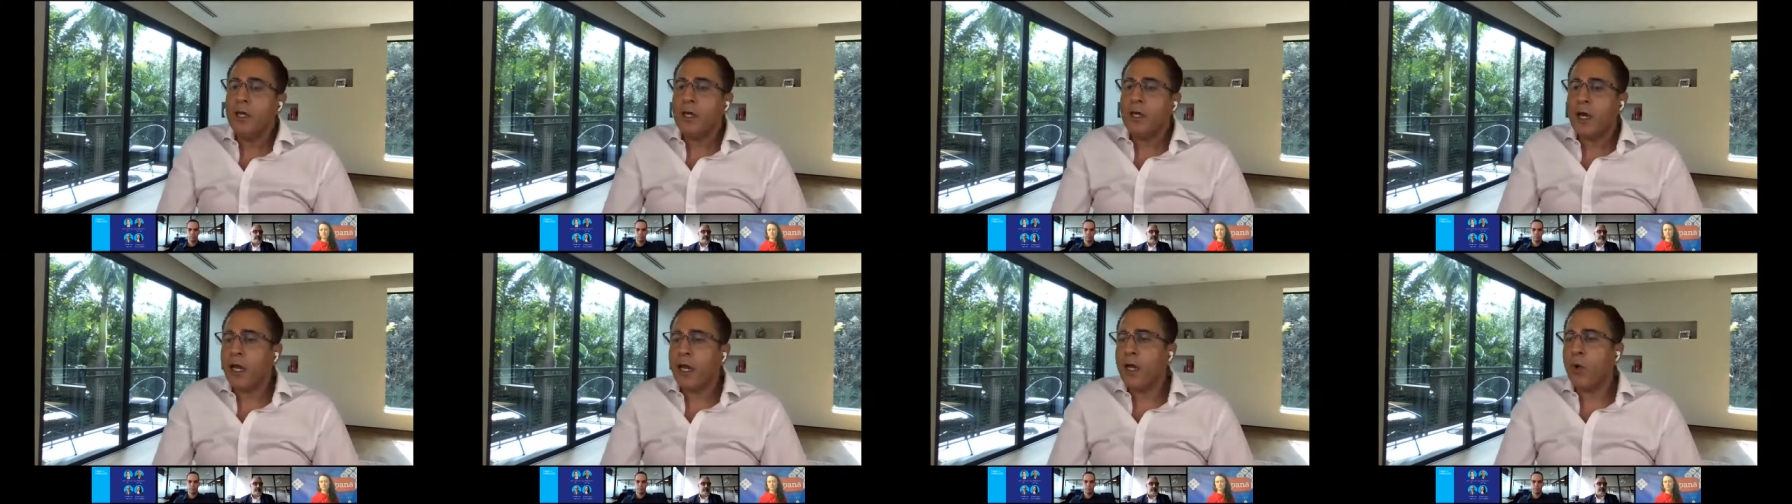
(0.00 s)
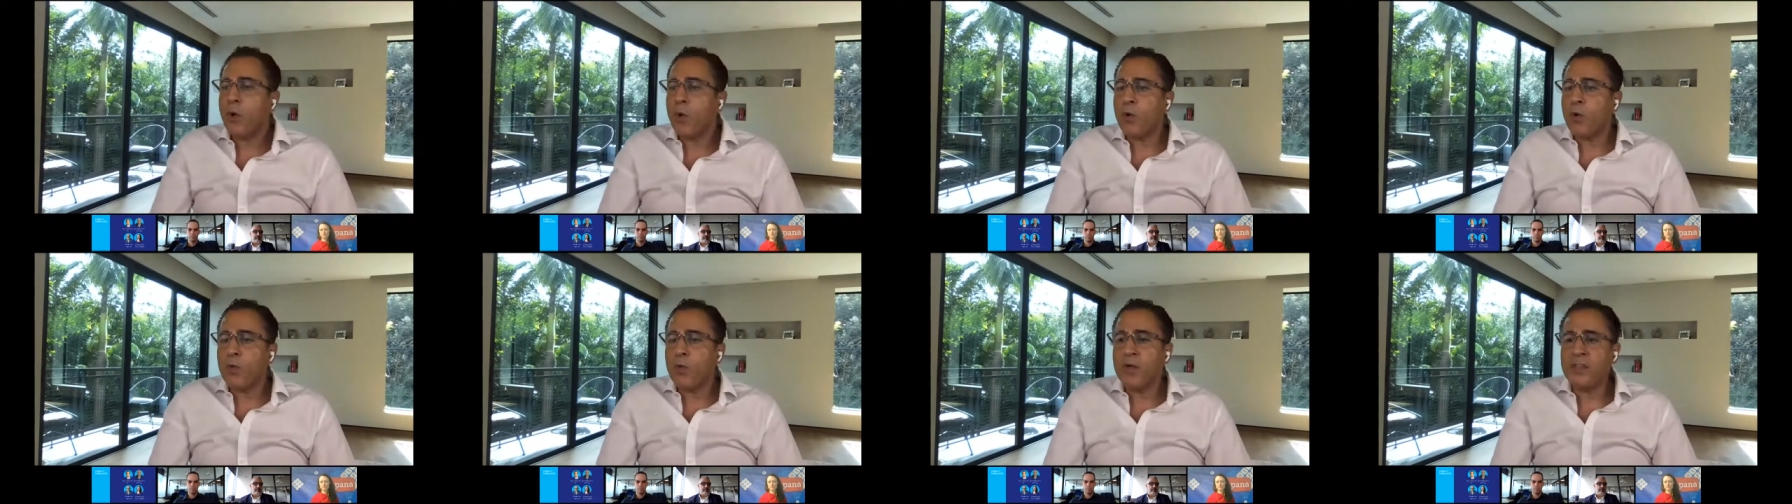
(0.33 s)
I
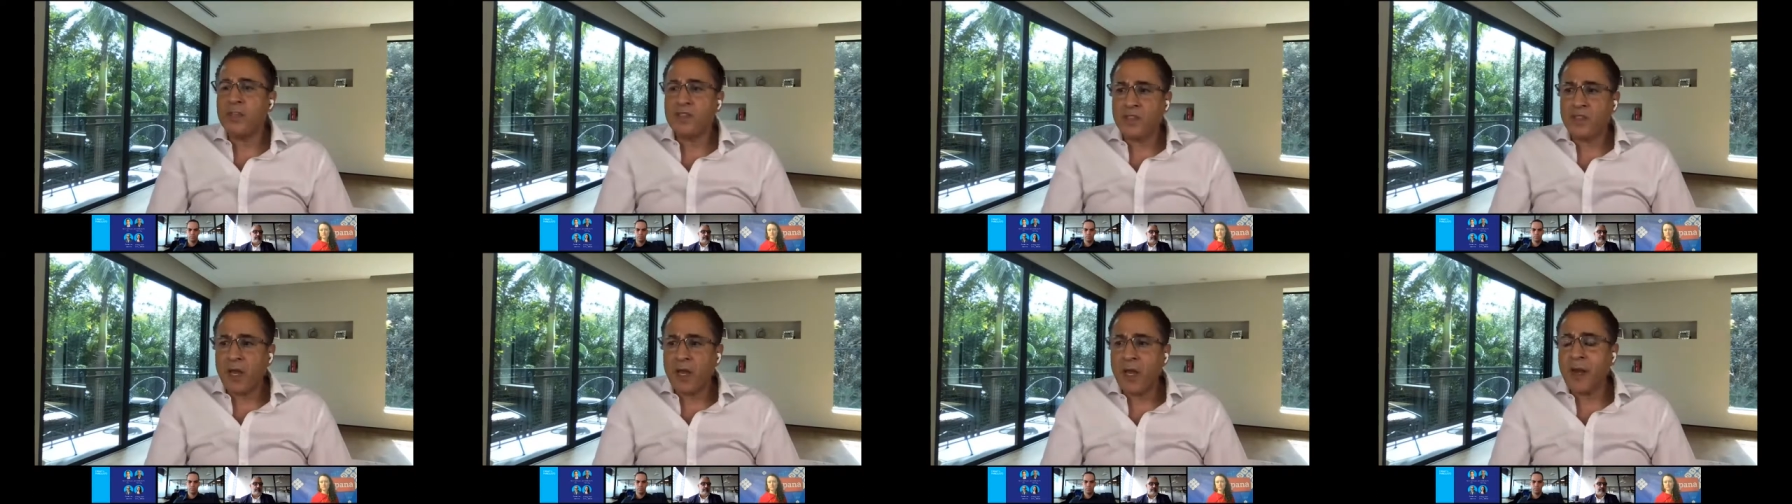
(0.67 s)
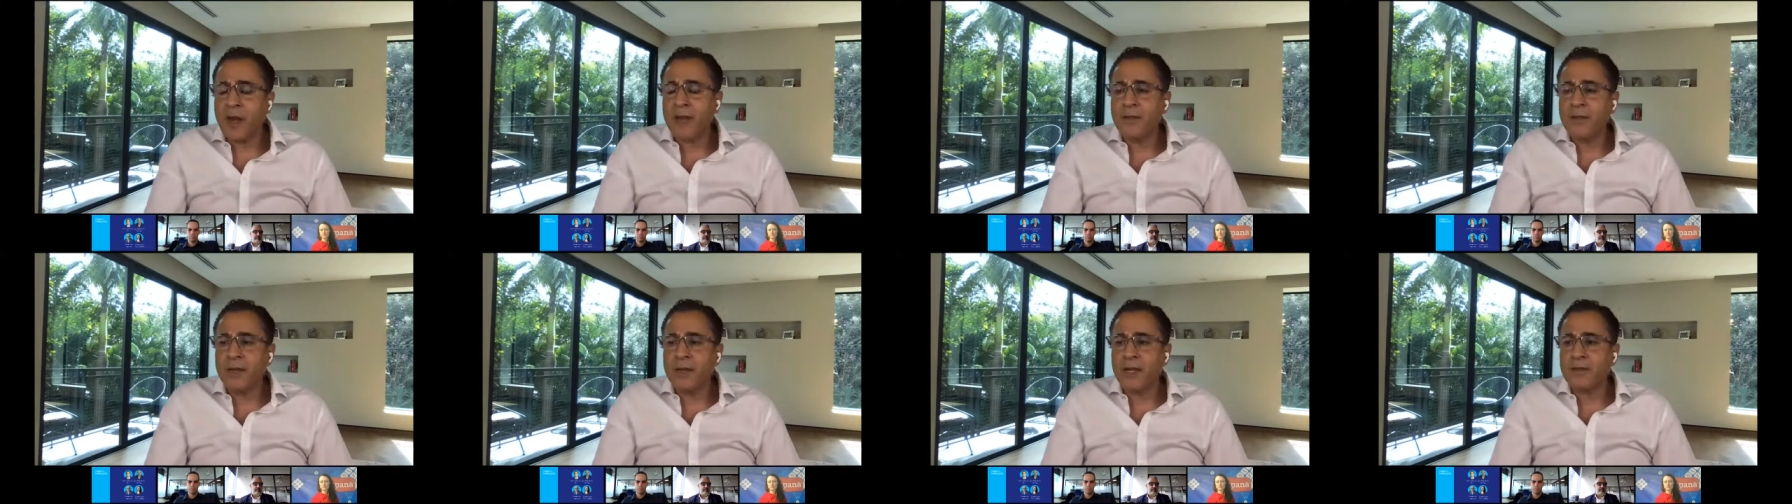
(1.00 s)
always
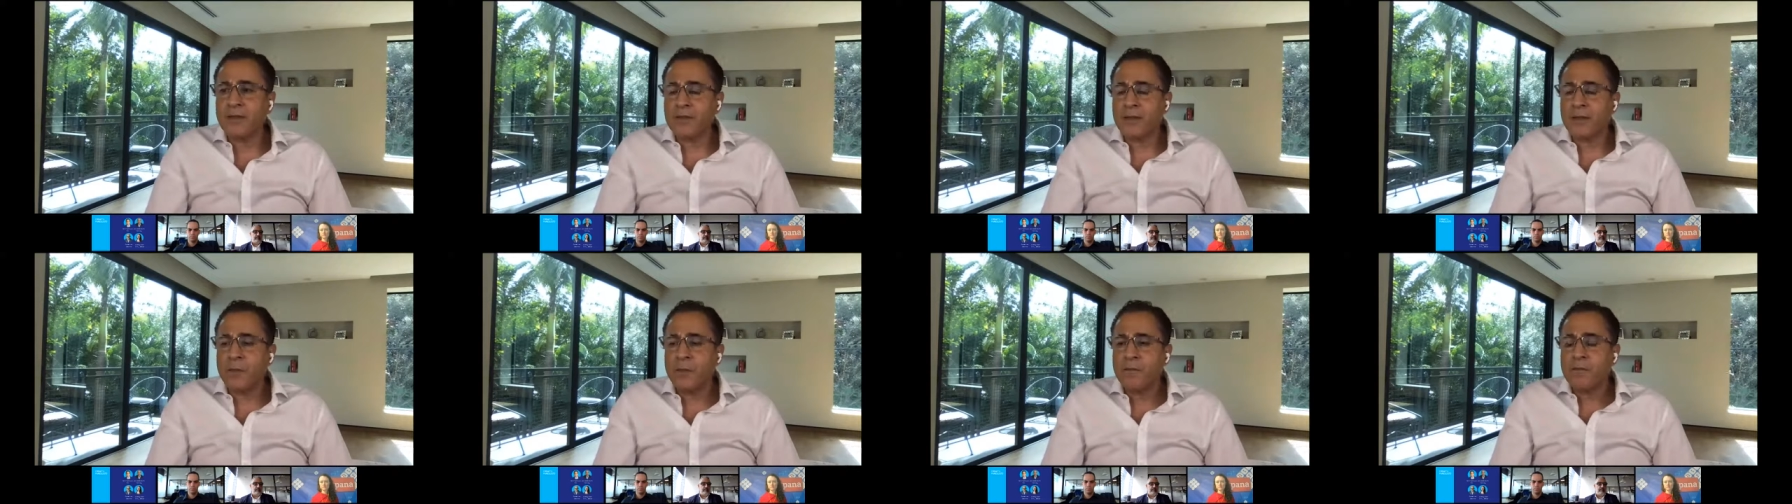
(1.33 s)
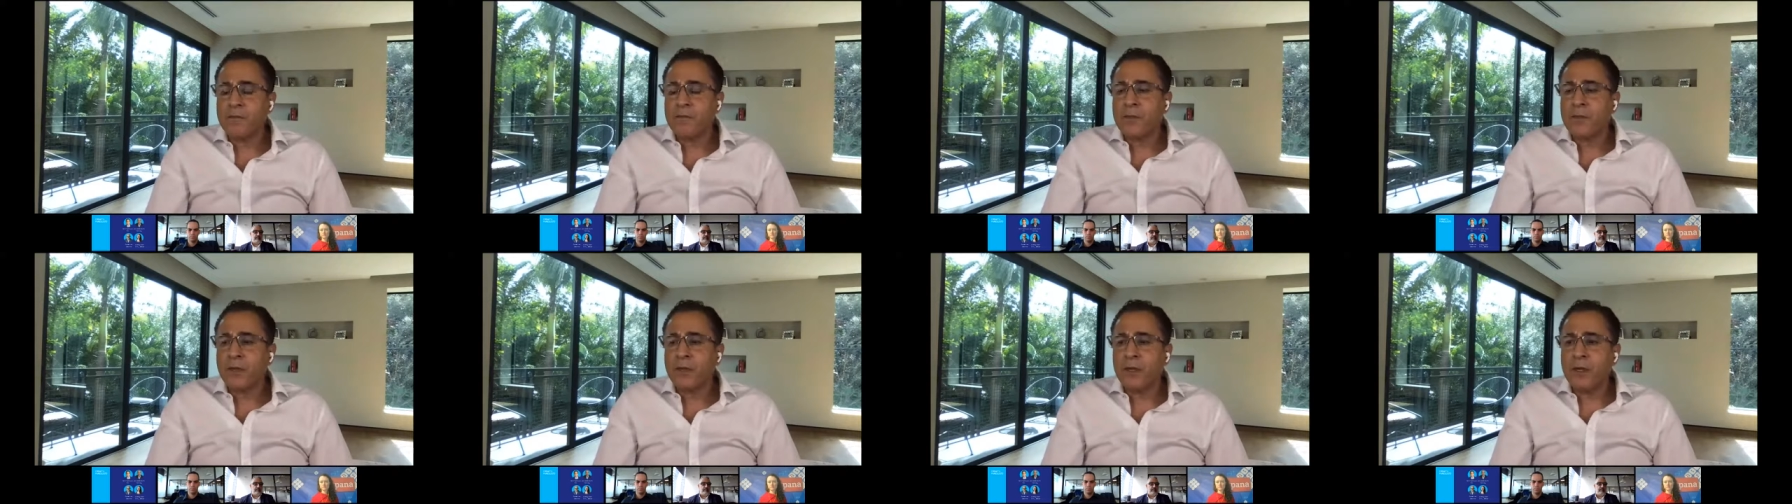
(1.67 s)
say that,
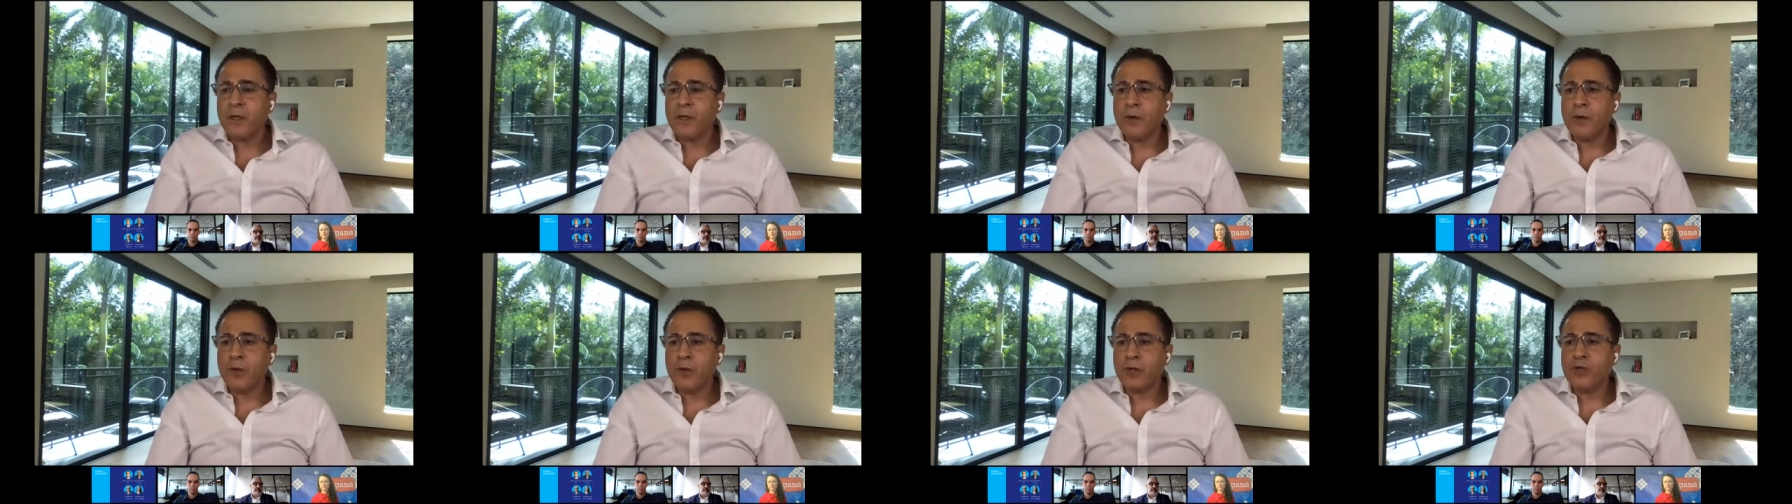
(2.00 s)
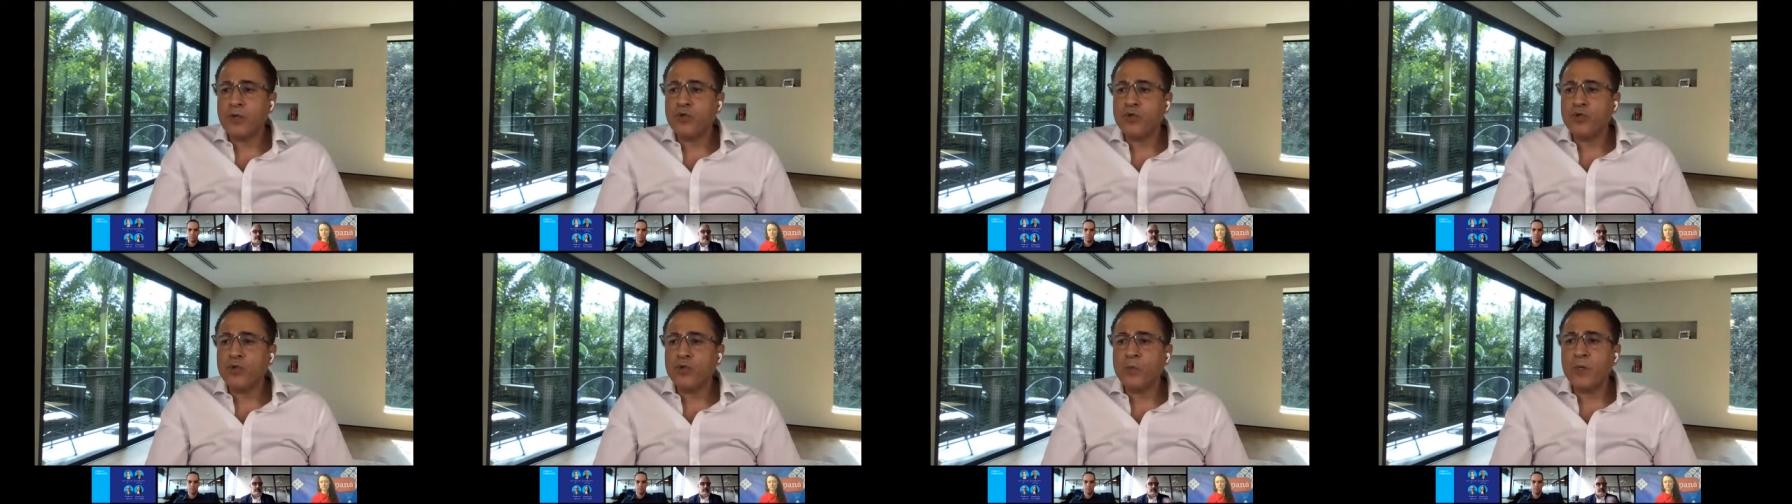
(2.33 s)

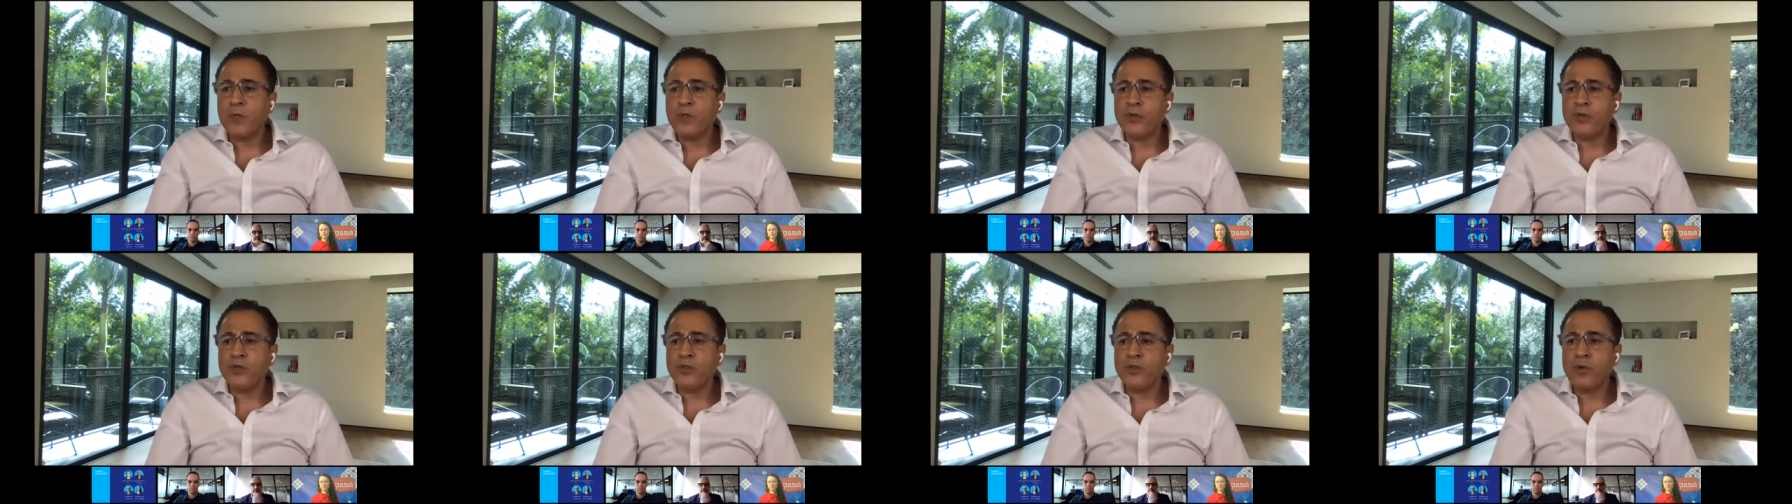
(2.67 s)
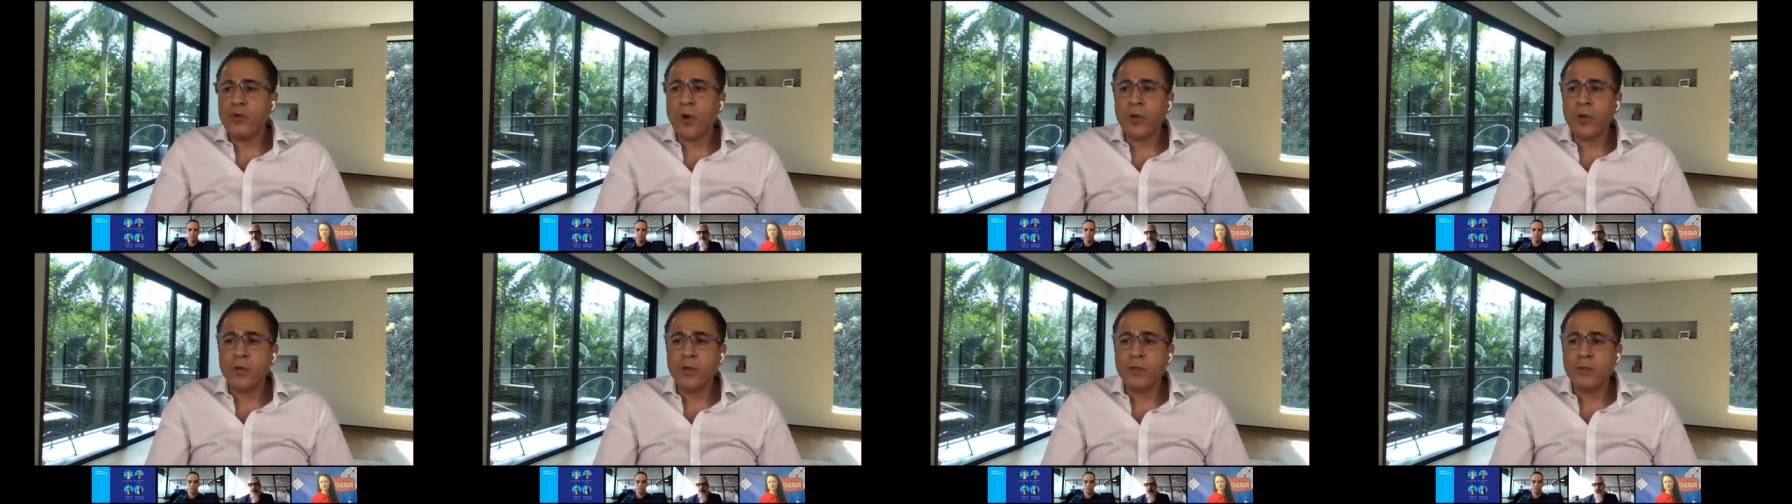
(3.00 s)
consumers
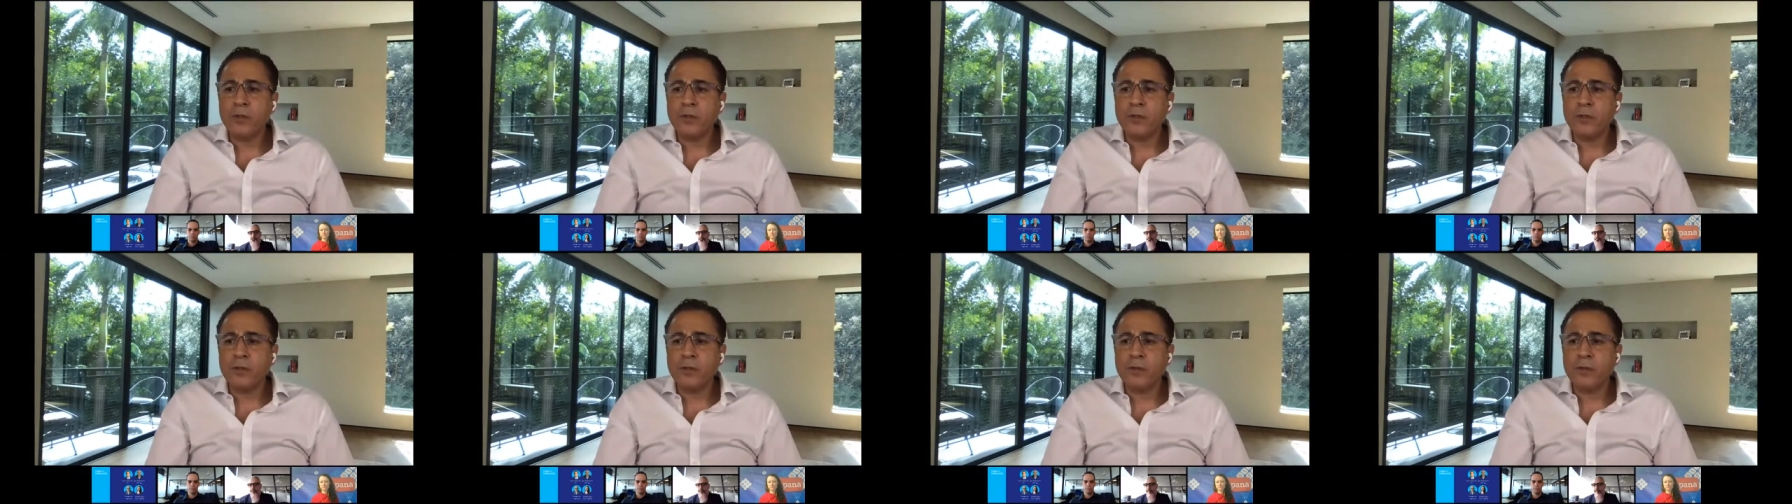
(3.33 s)
don't